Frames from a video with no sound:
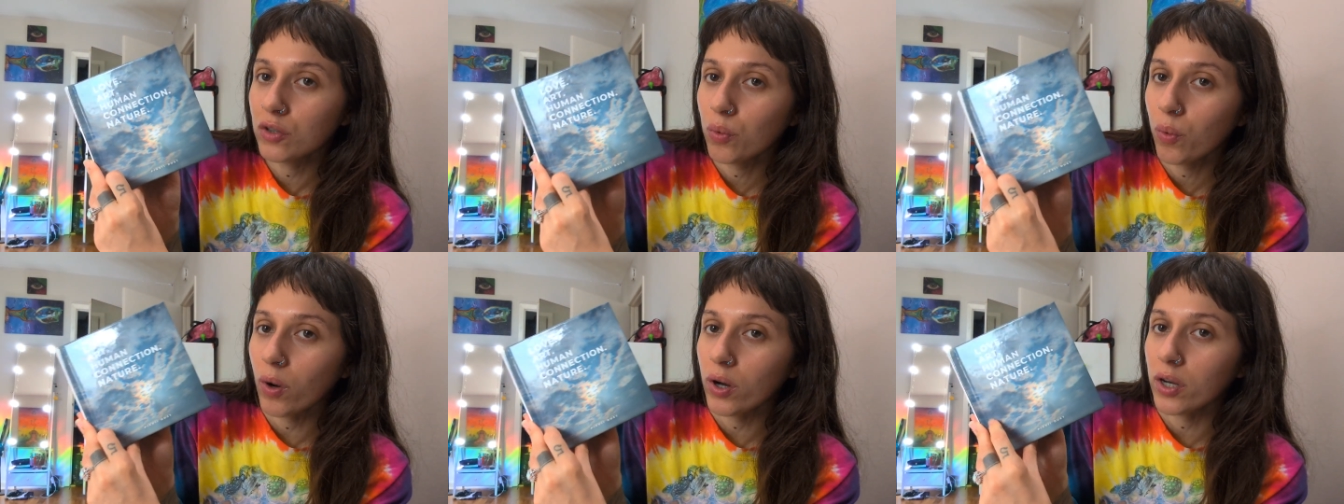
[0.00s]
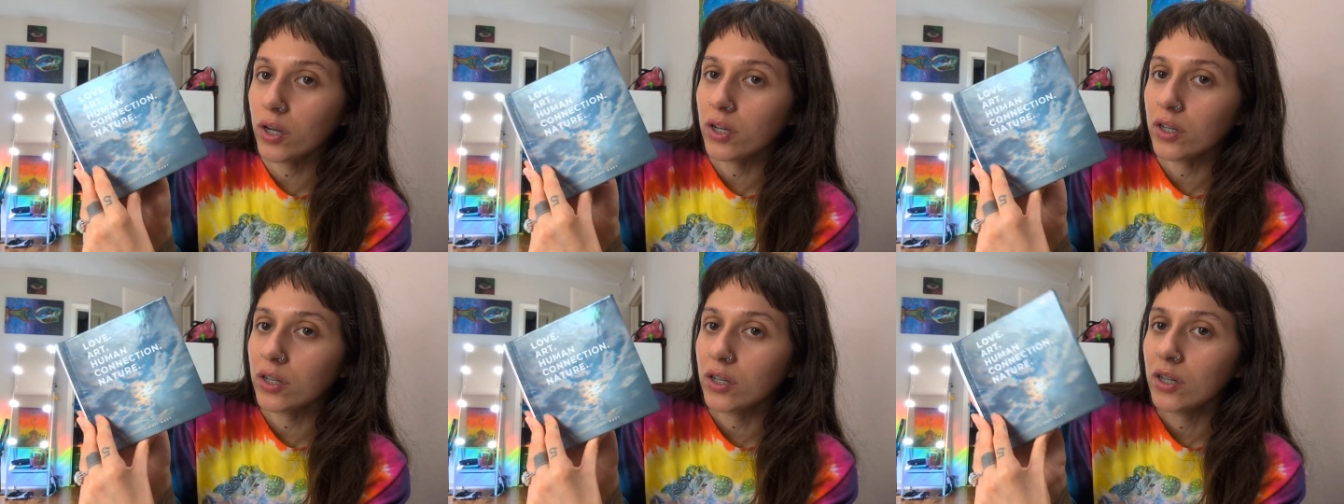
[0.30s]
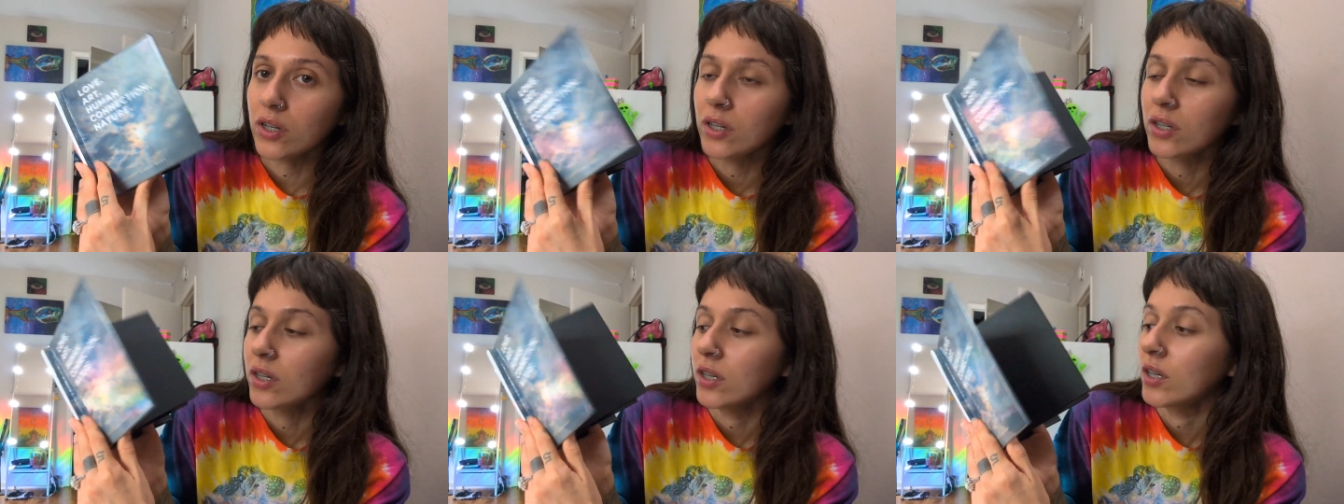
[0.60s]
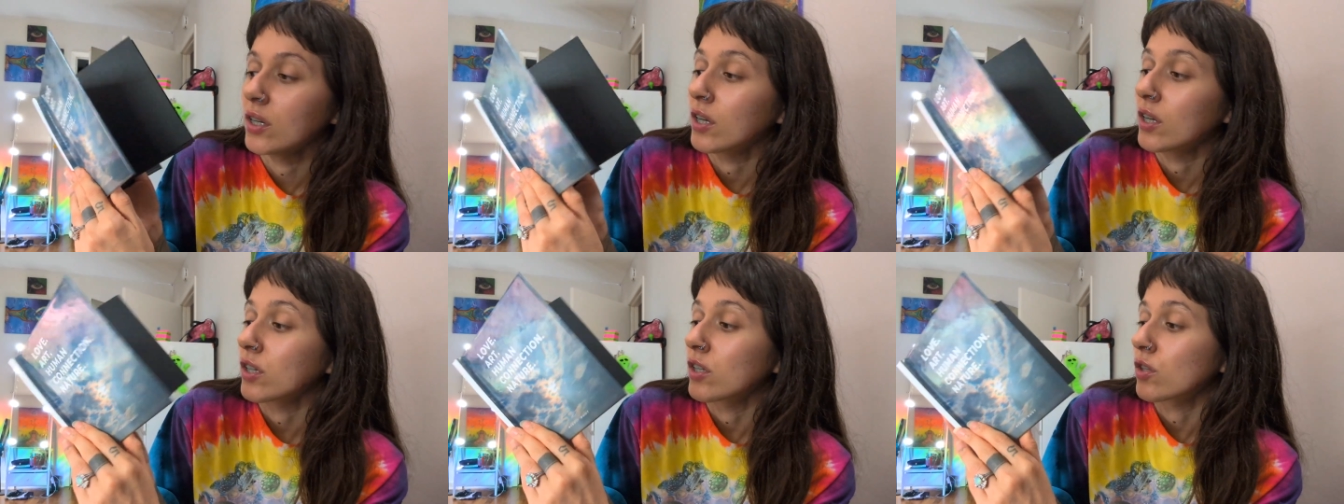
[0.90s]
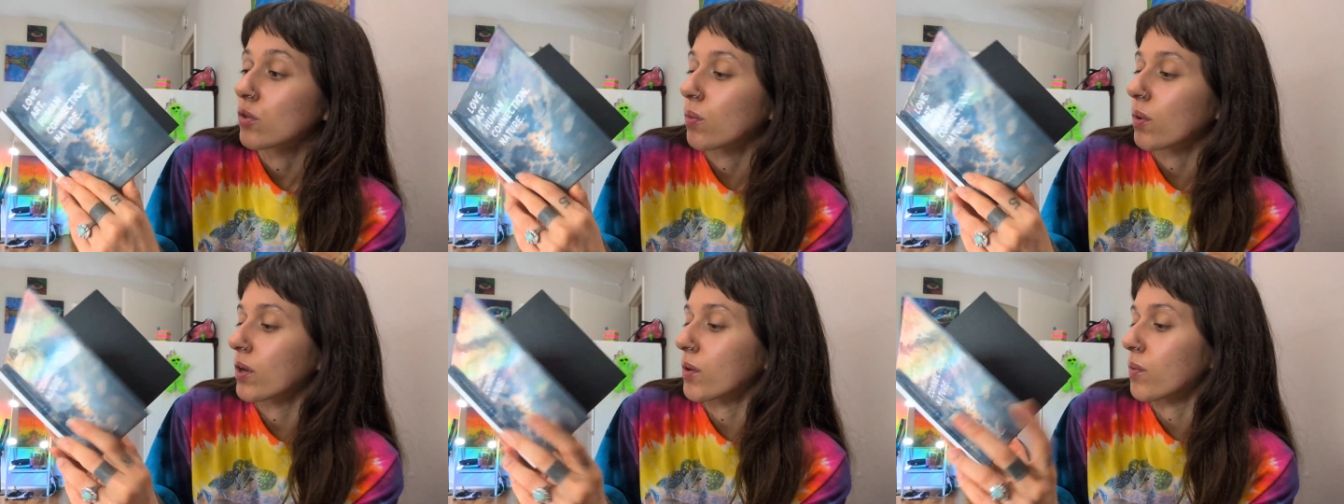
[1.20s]

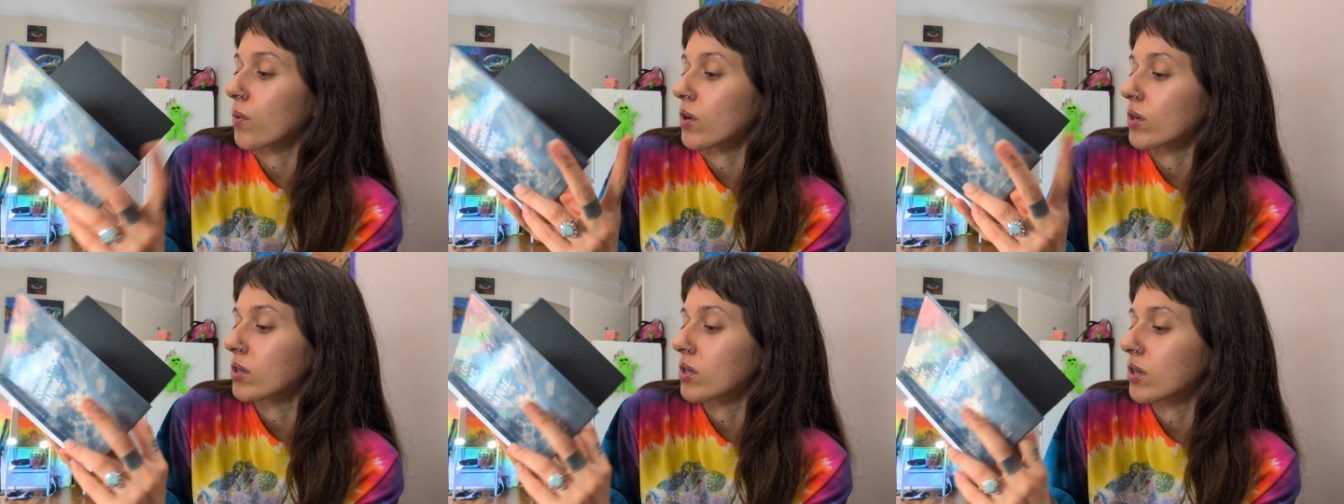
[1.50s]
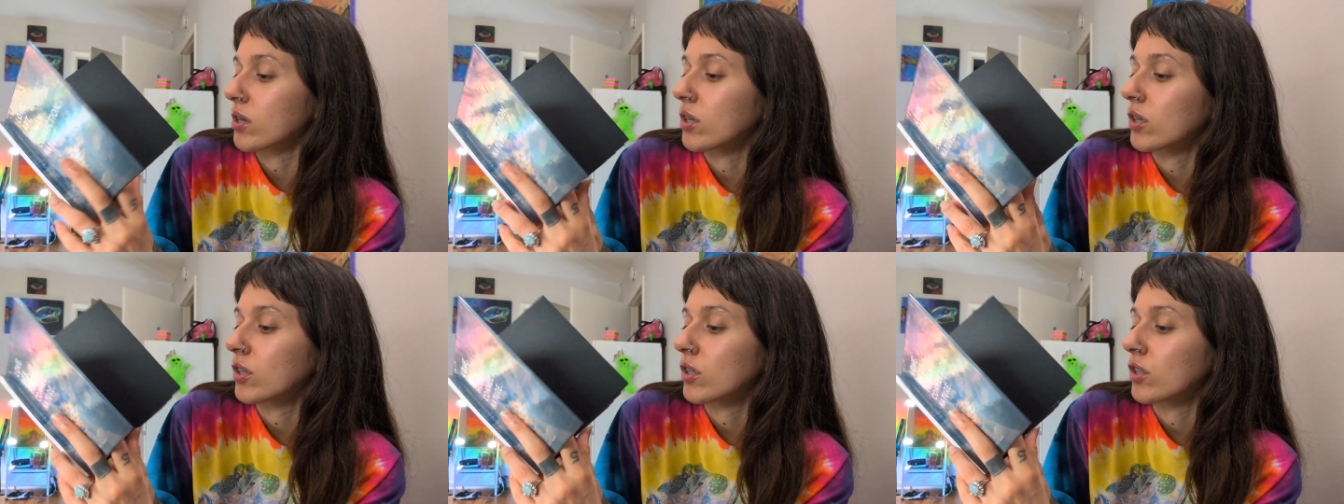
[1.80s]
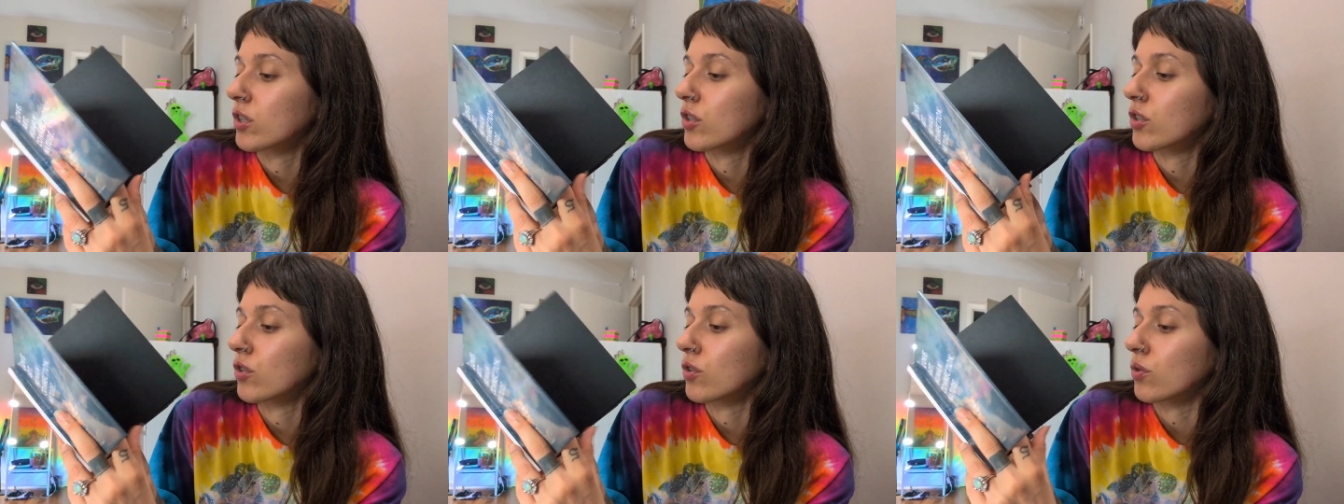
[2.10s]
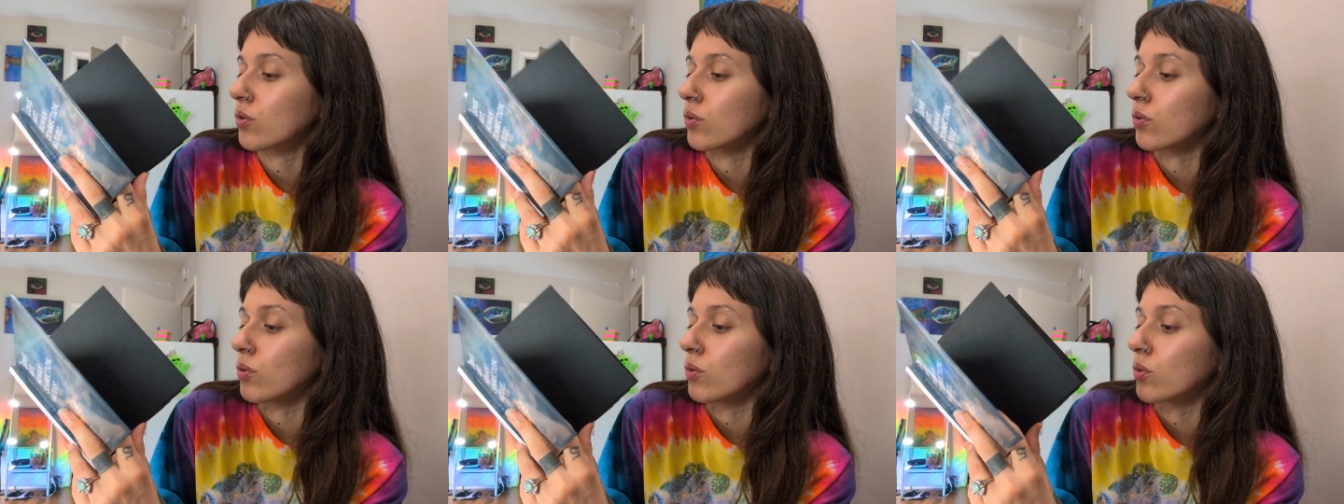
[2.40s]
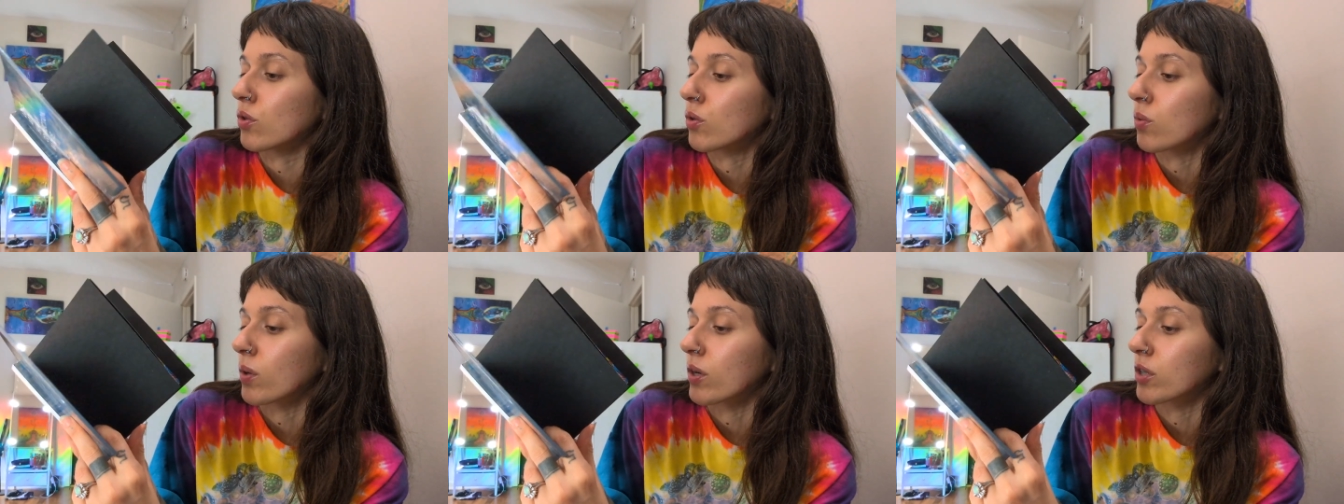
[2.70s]
2021
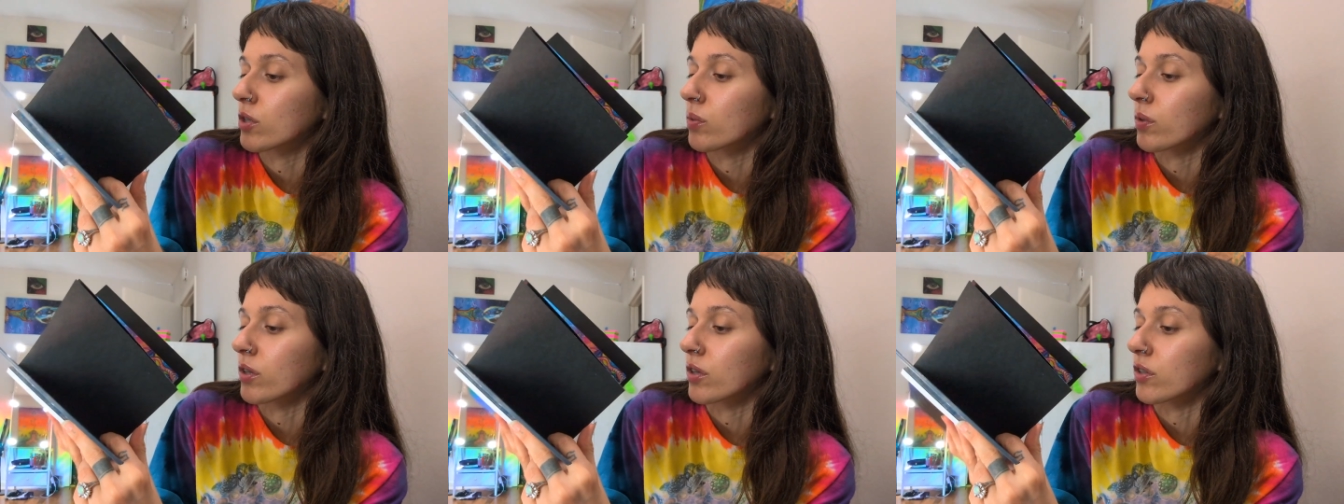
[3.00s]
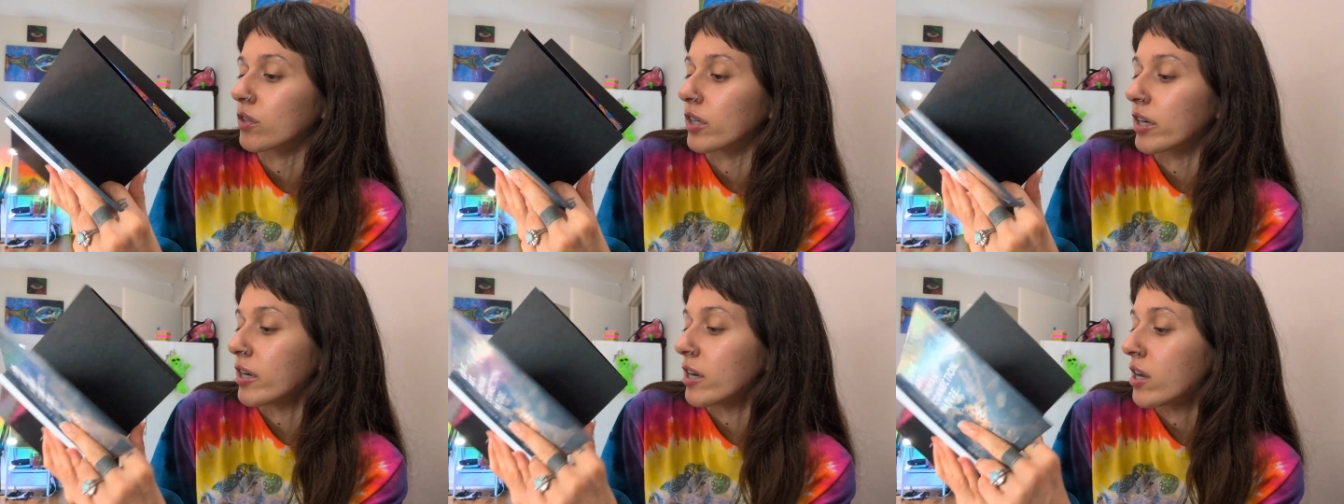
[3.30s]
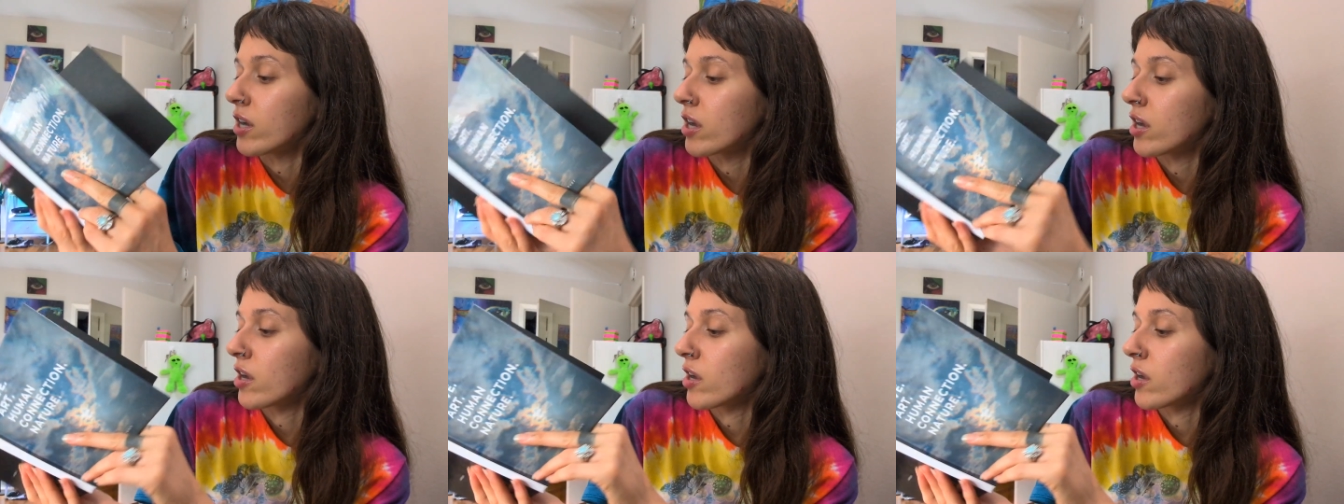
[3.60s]
to 2023,